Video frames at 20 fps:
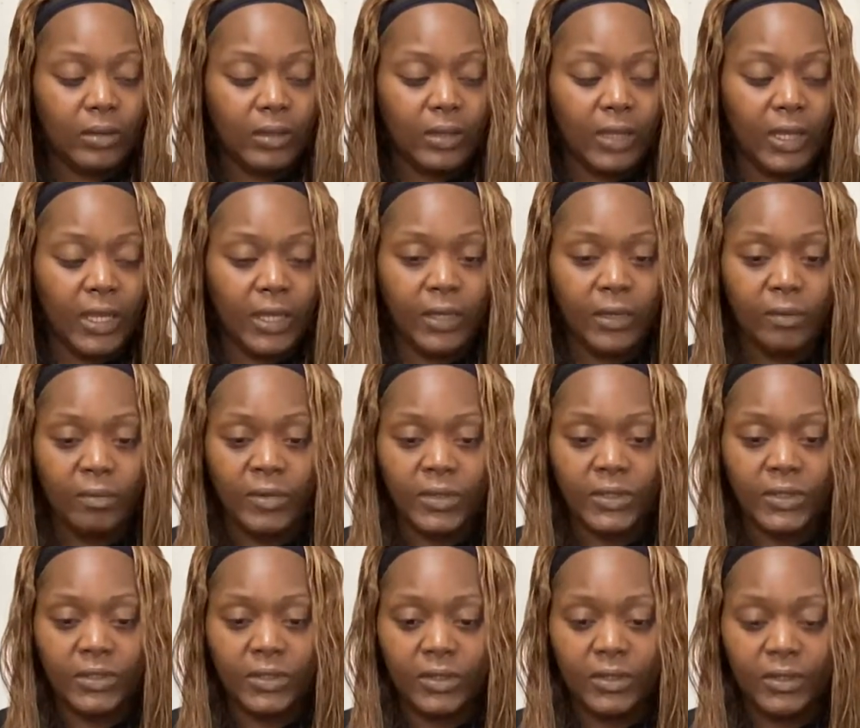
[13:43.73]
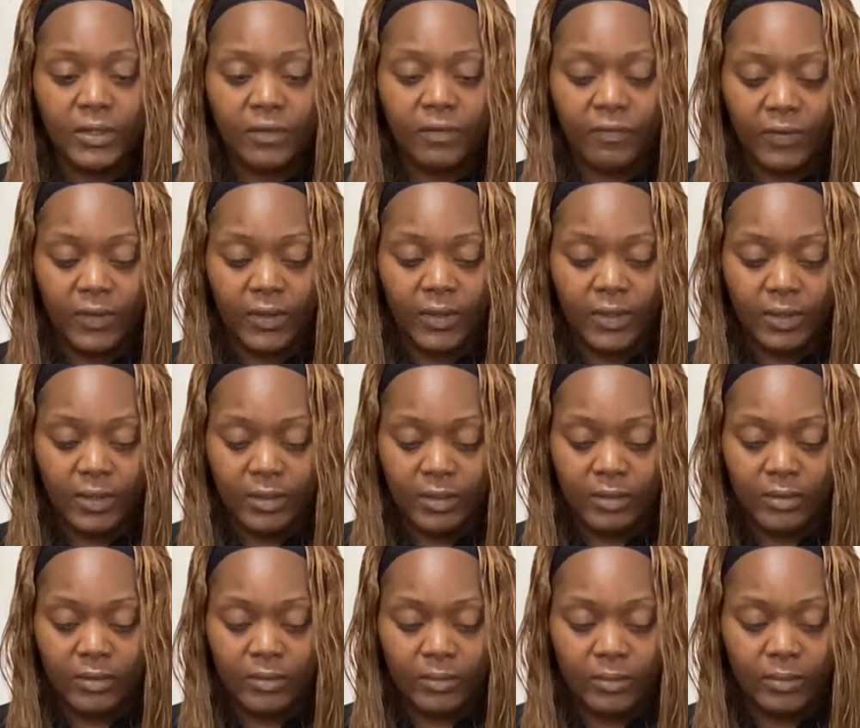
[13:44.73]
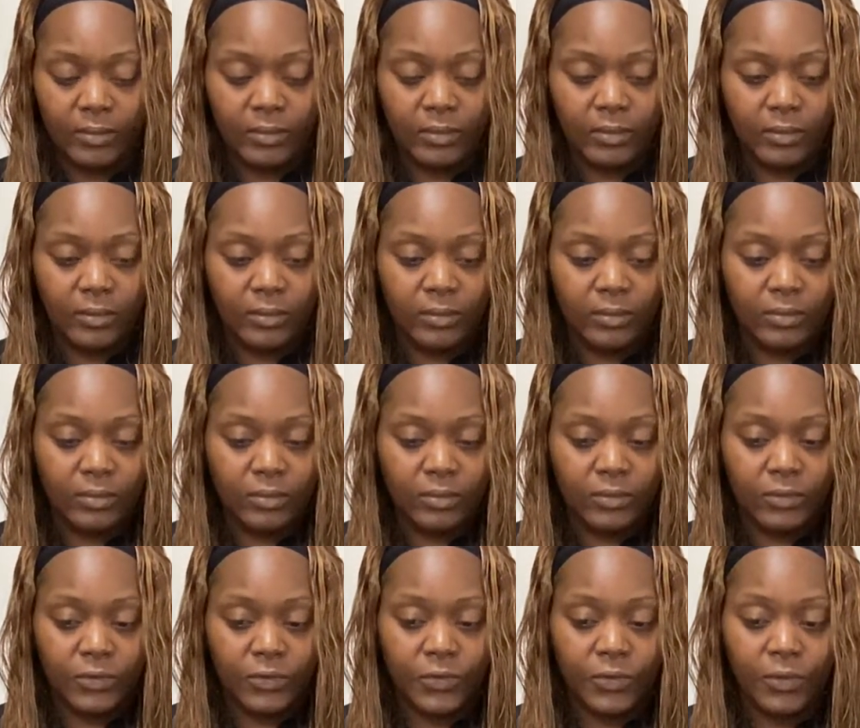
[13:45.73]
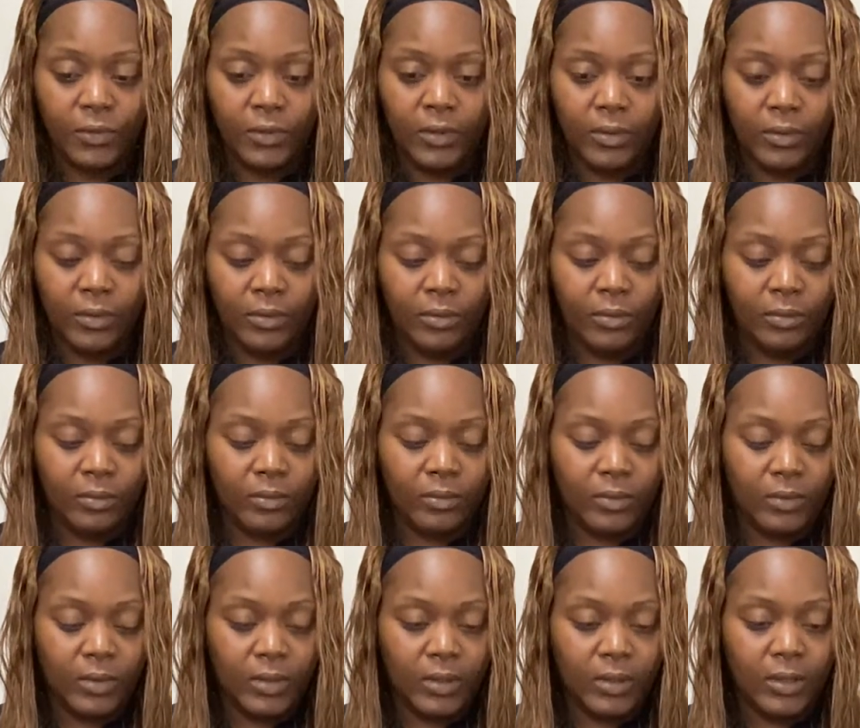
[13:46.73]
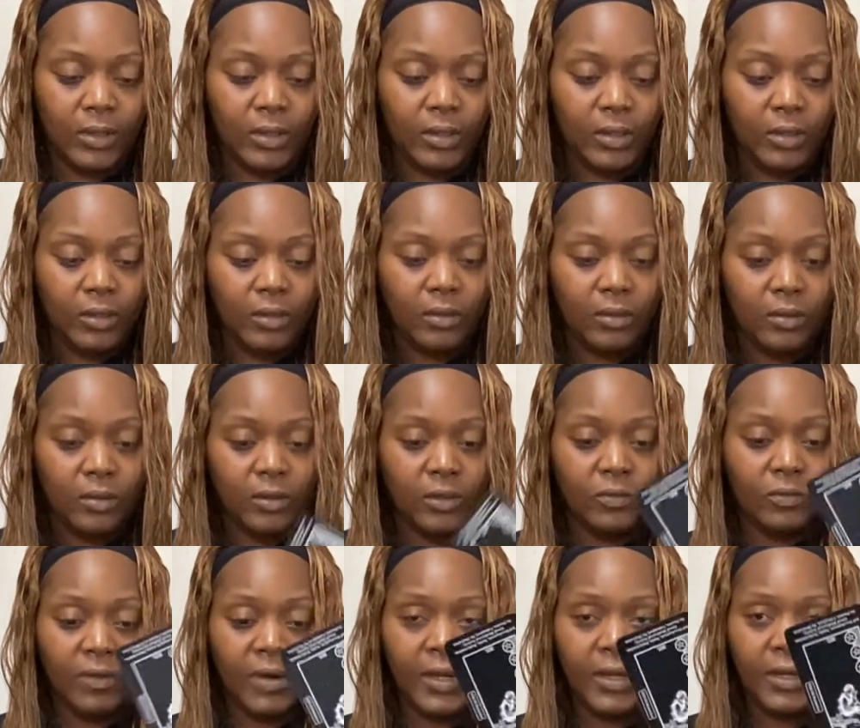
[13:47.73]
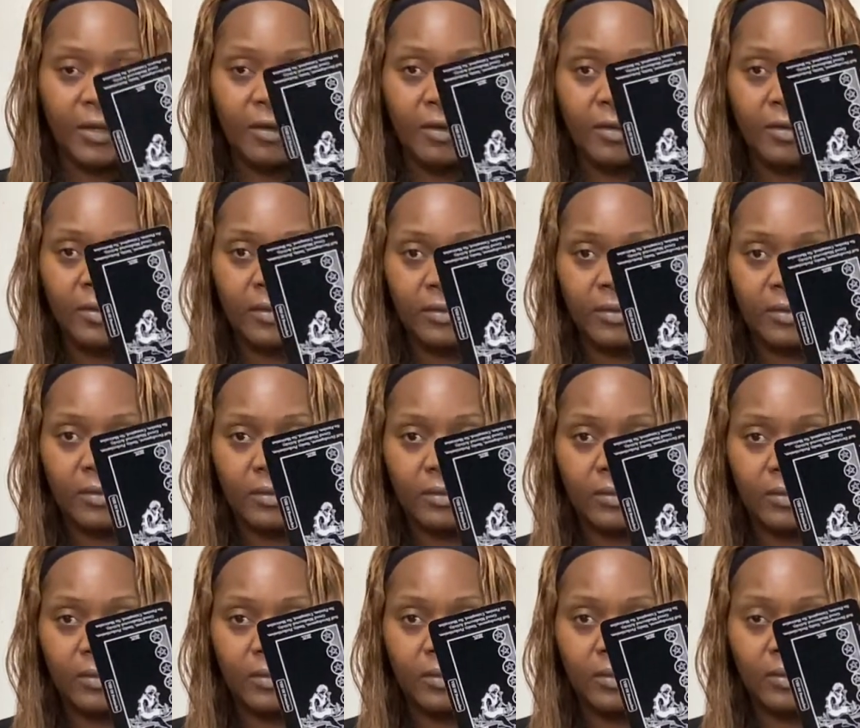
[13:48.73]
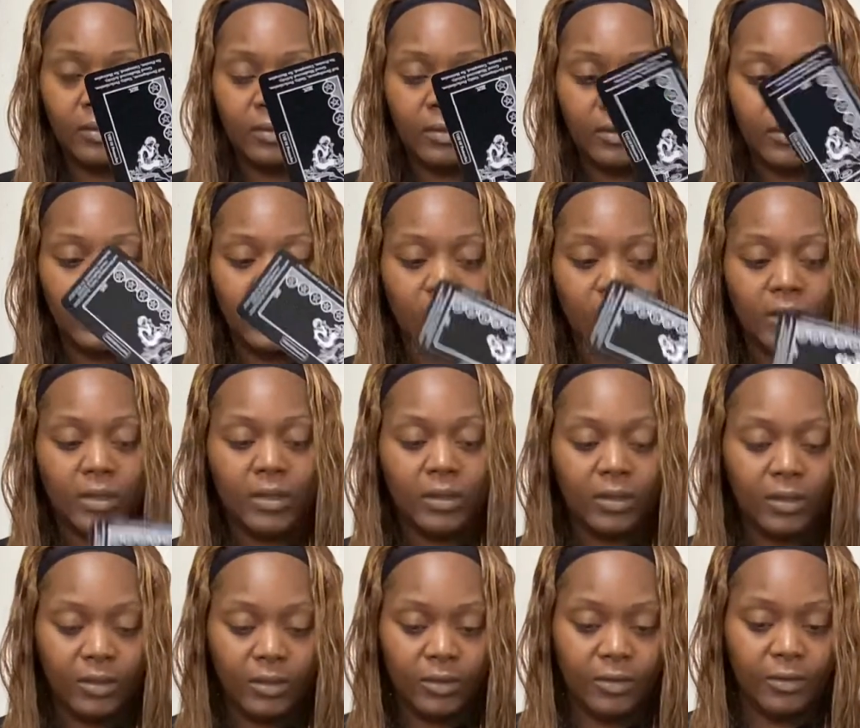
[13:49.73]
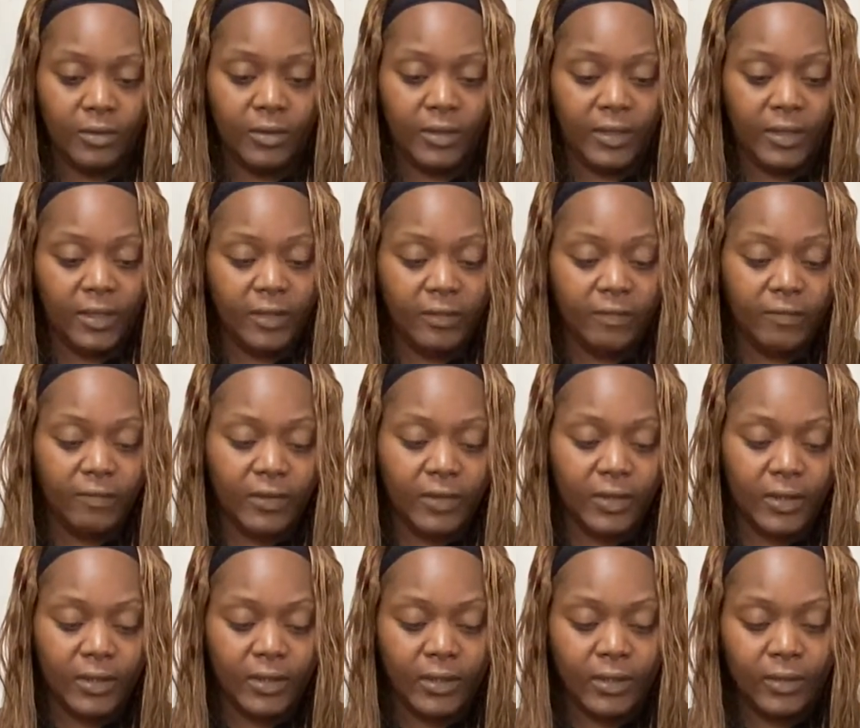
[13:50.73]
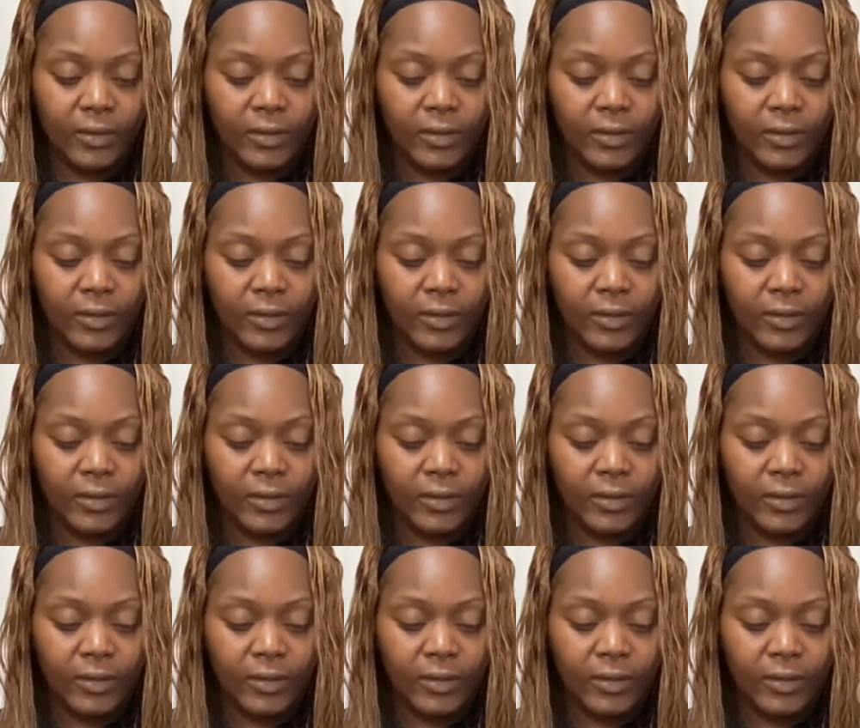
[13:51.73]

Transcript: Eight could be significant to you is right here under envy.